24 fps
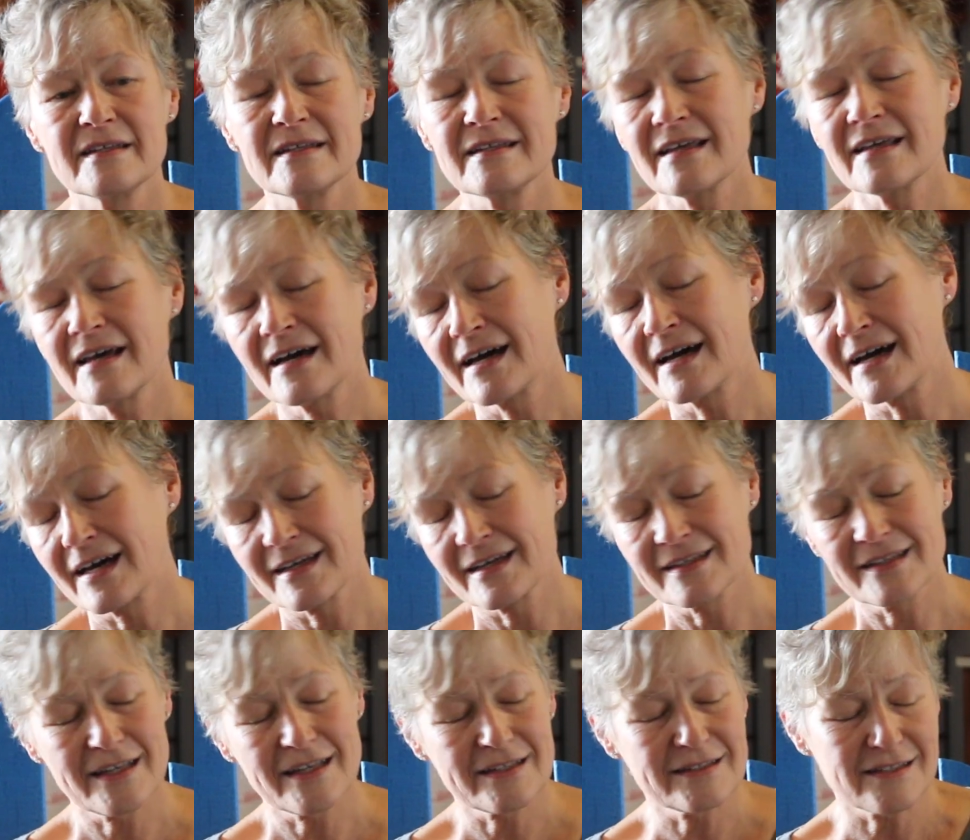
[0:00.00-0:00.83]
Yeah,
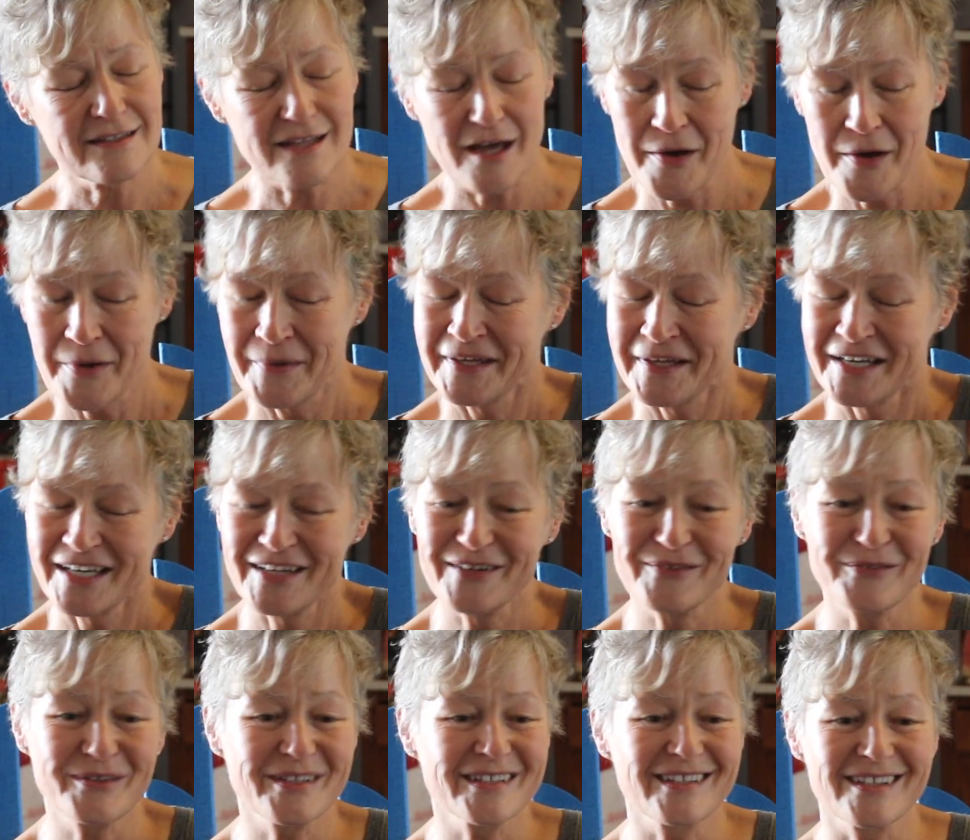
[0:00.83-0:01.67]

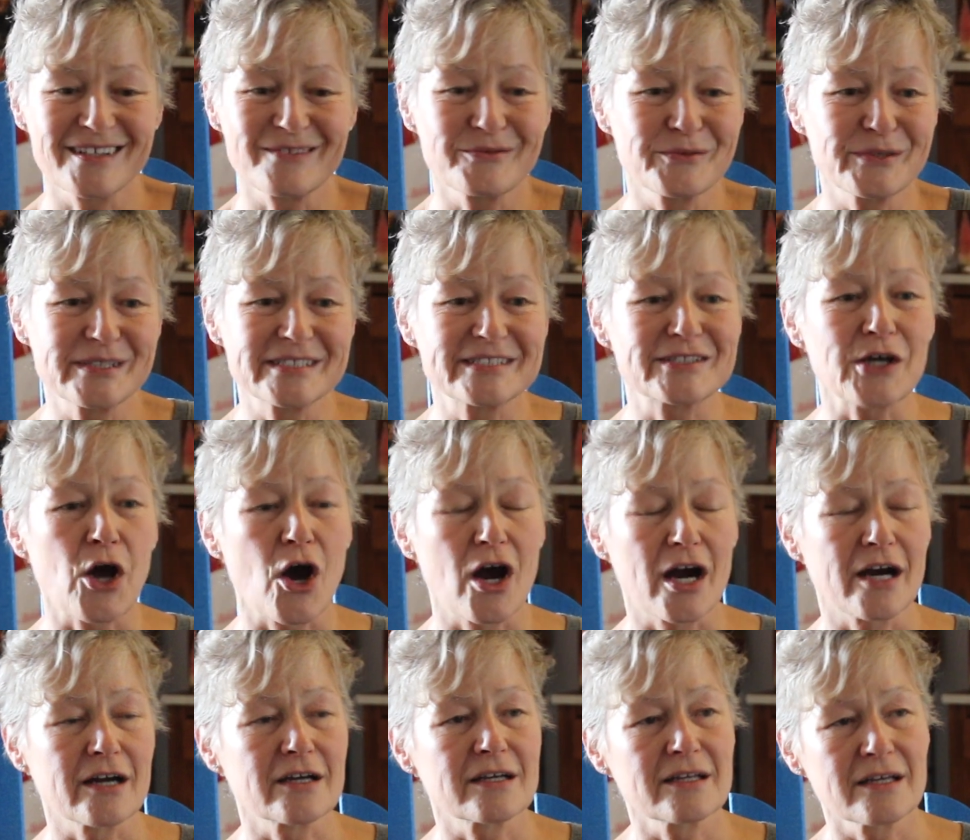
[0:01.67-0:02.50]
it was
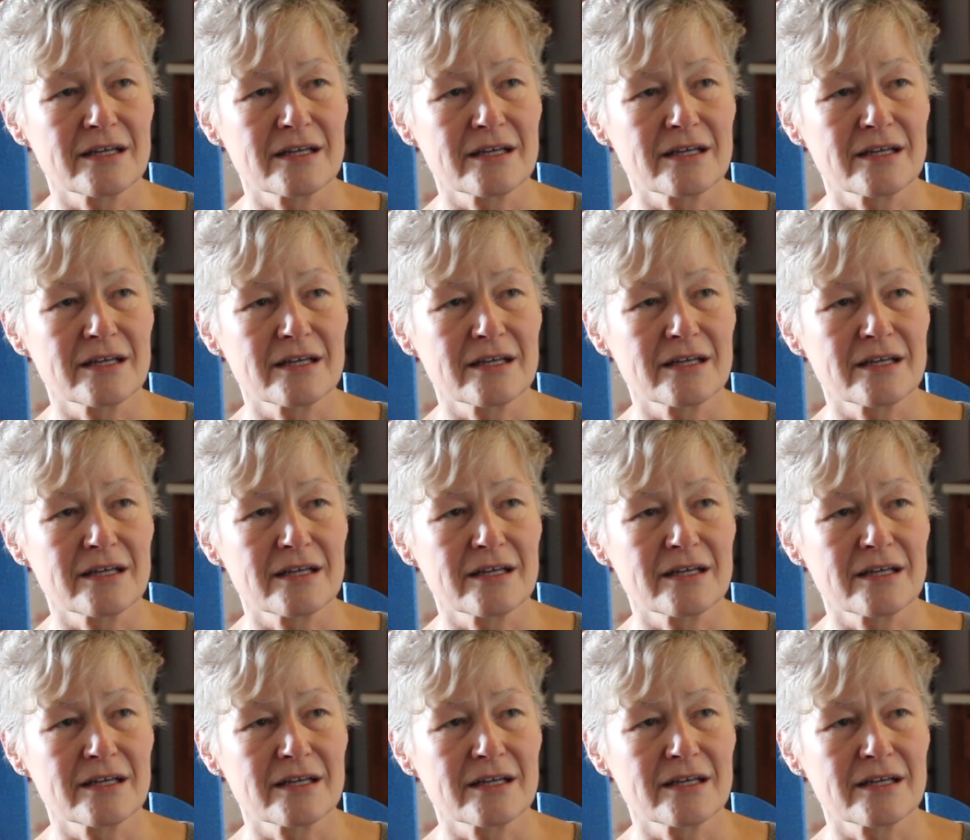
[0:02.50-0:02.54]
hard.